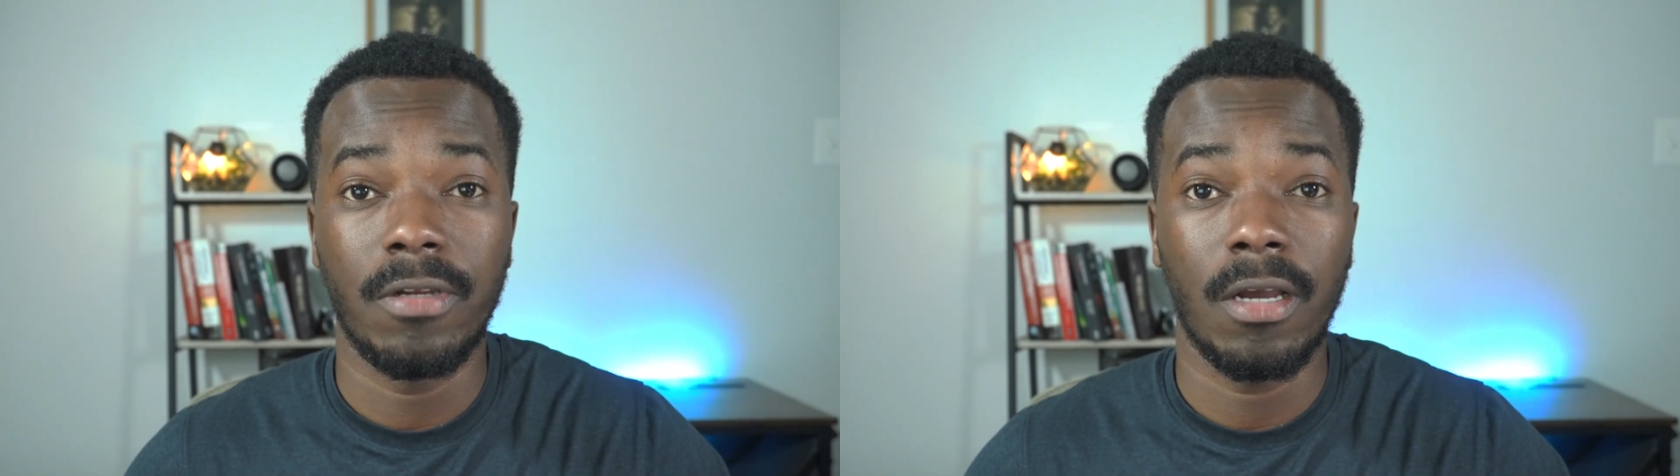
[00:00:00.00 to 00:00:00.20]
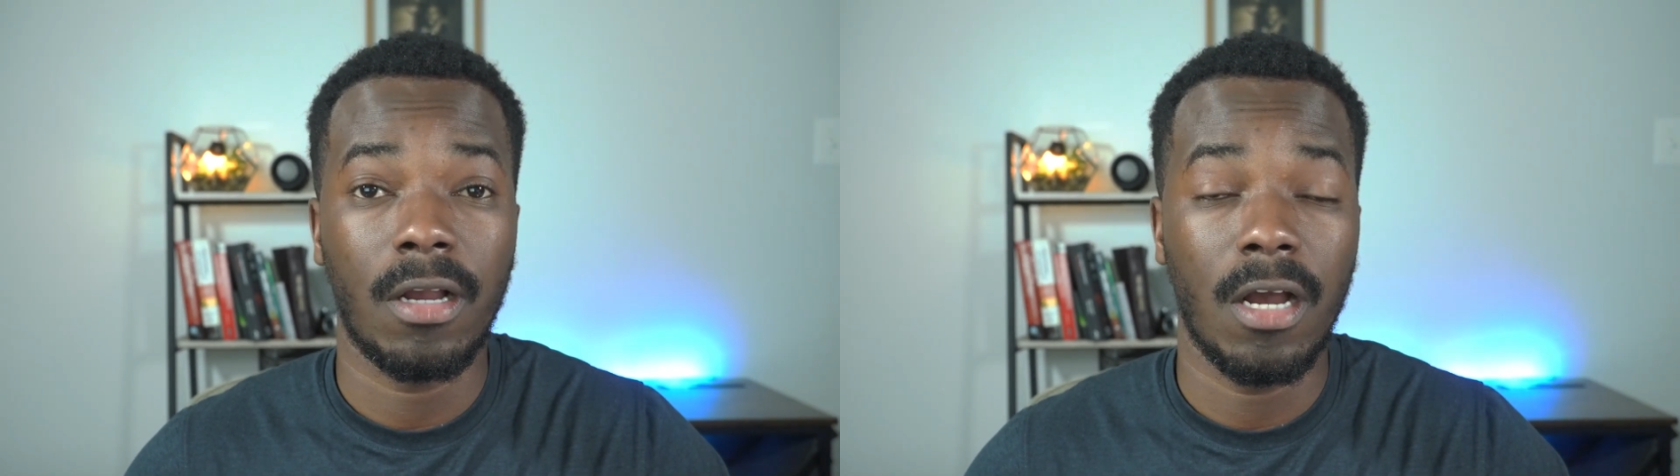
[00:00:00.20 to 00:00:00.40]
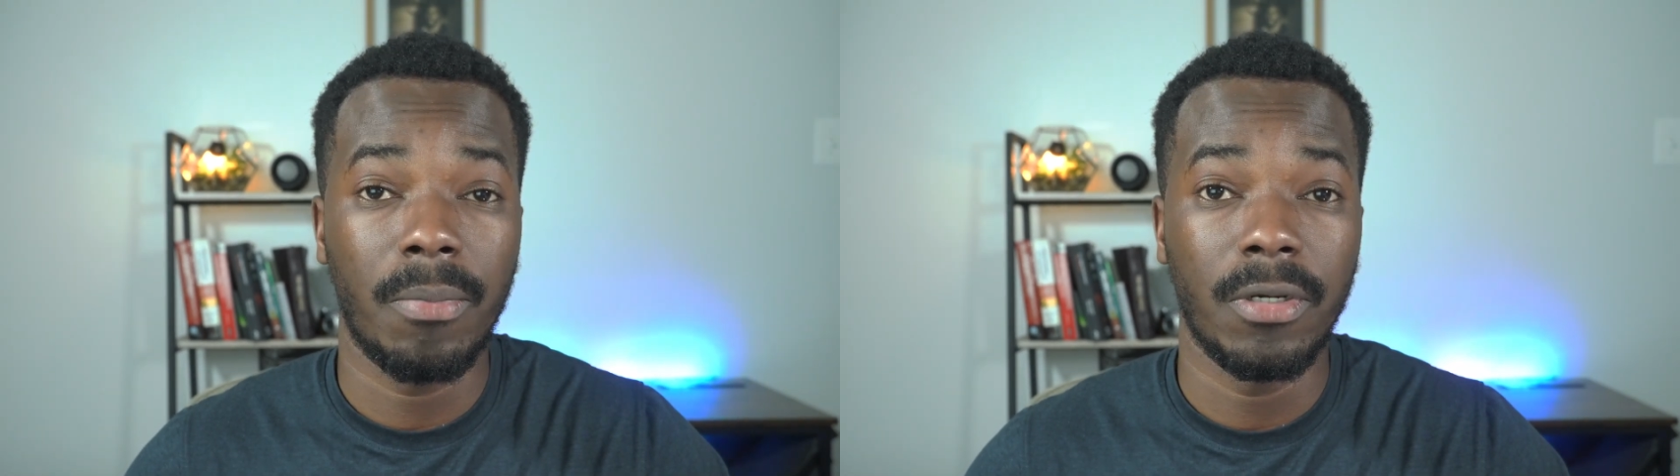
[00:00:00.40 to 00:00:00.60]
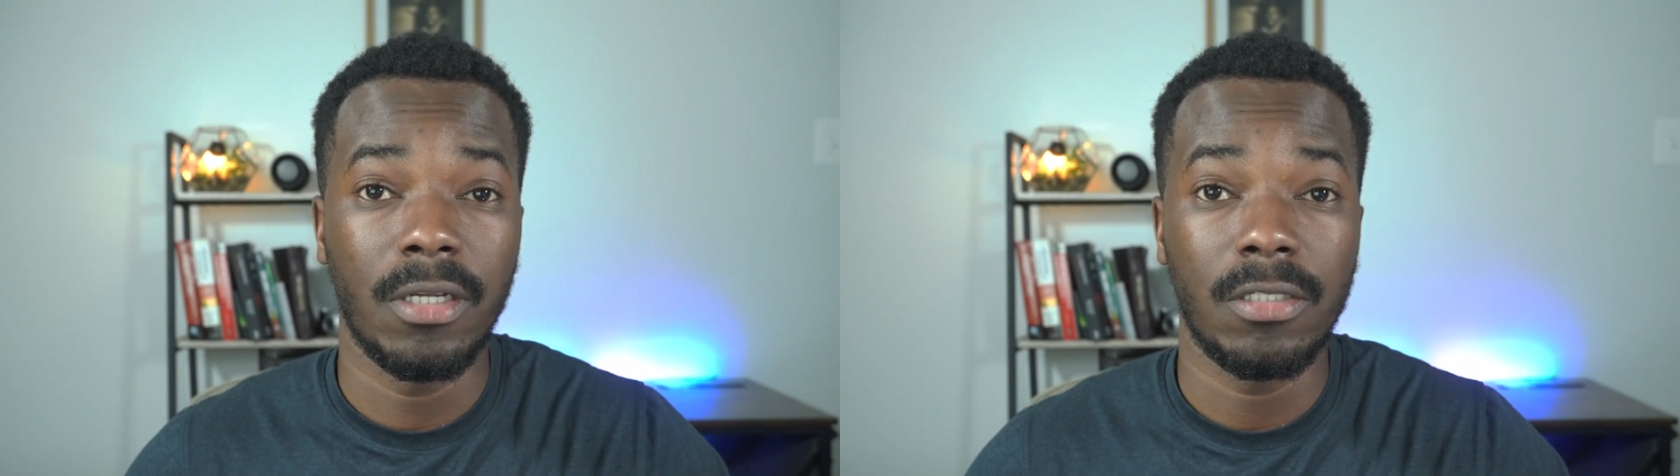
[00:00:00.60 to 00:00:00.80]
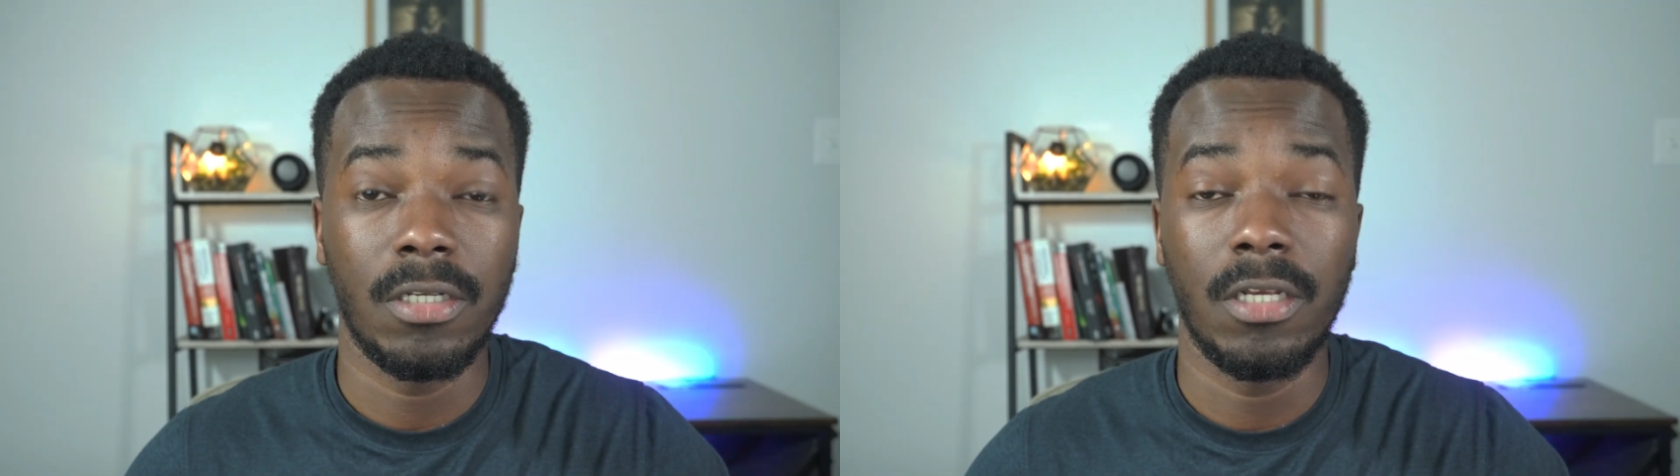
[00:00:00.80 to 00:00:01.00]
their
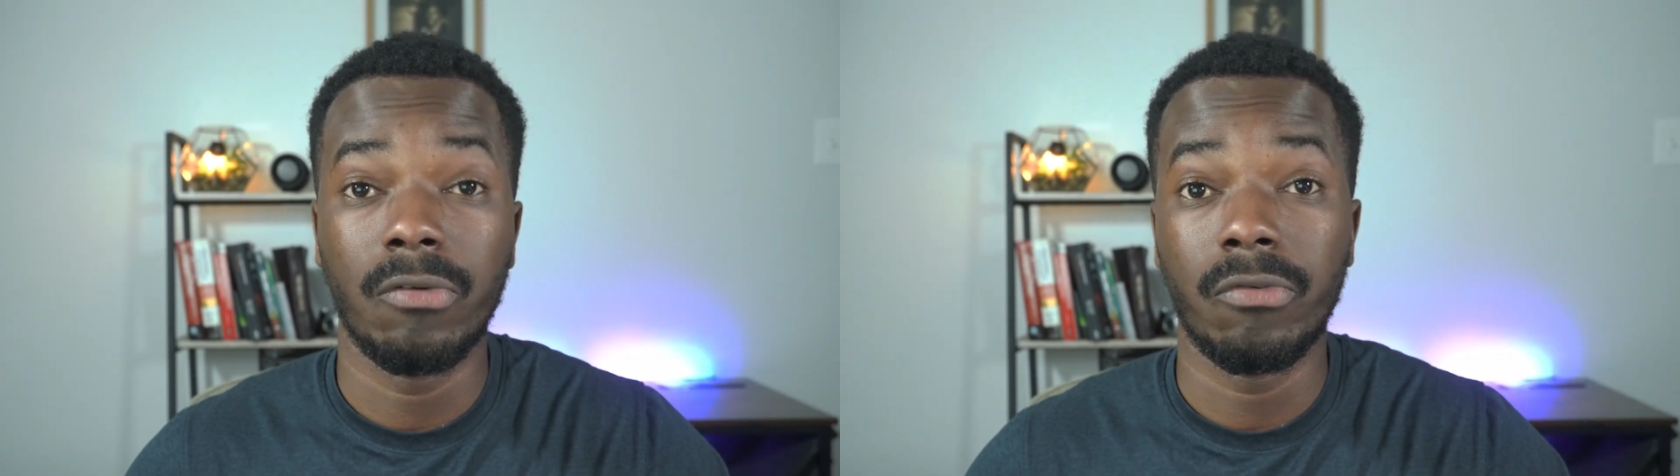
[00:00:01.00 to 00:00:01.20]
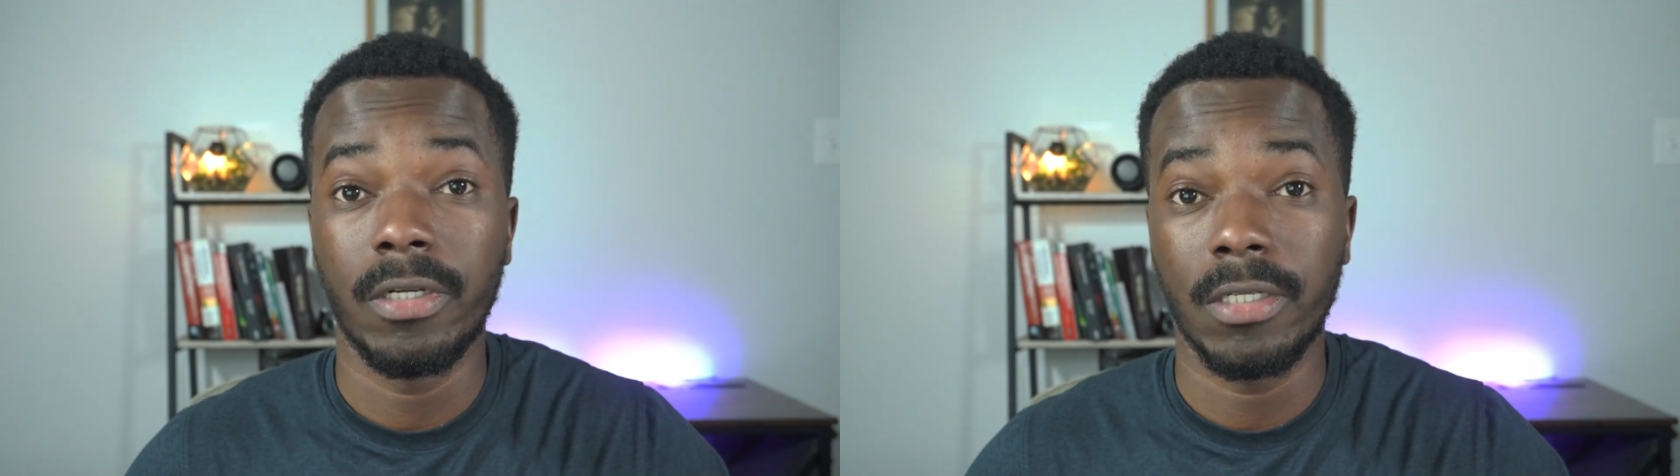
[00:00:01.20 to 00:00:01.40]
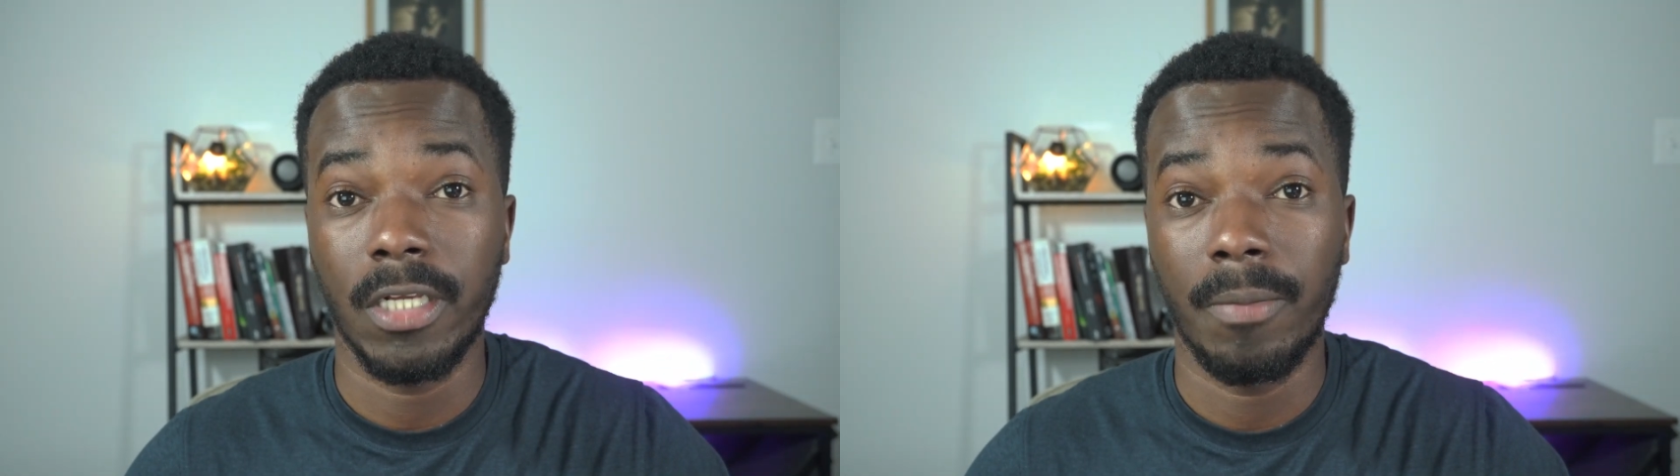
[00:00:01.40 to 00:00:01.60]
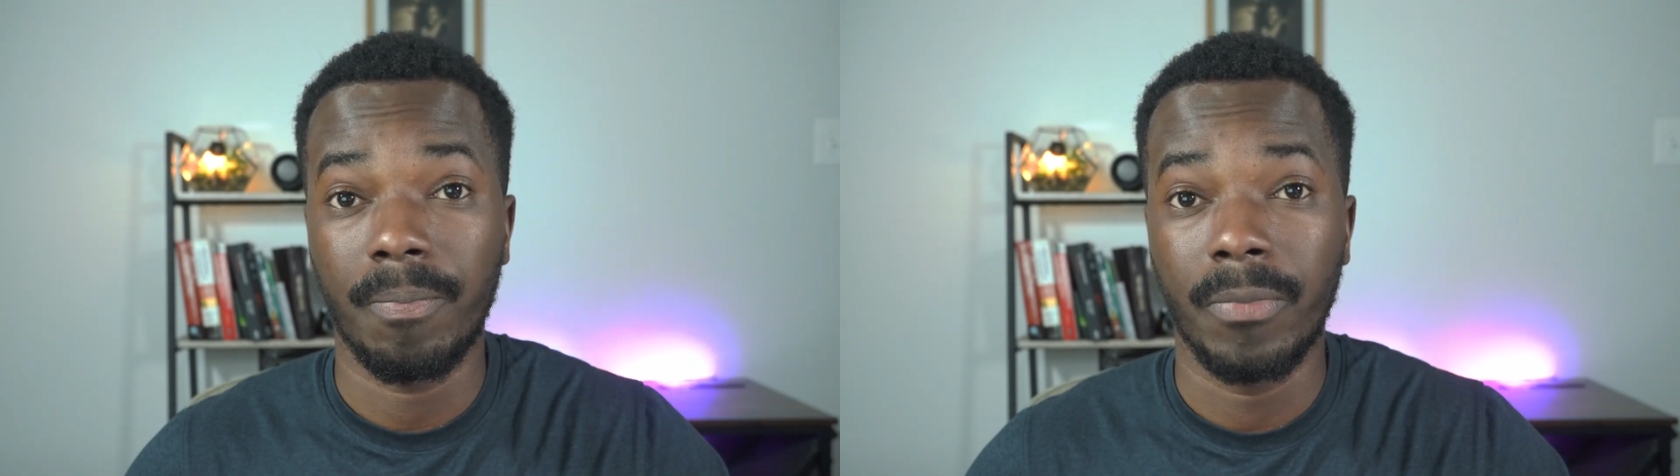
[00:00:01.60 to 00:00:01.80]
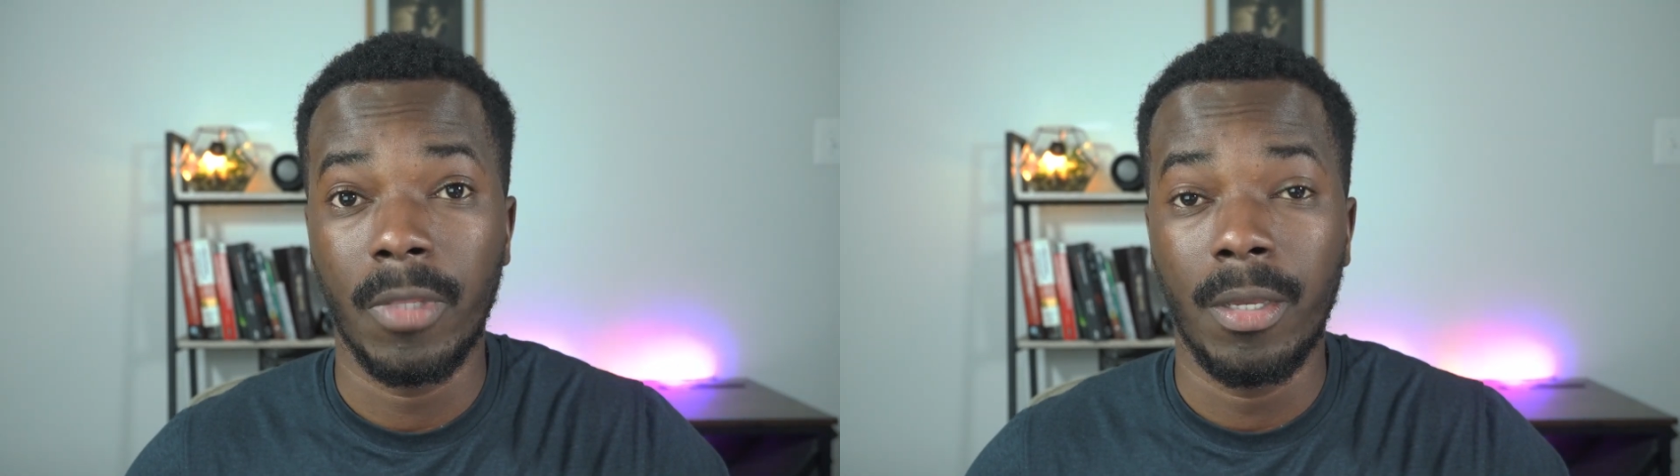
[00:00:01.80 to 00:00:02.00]
component in real time.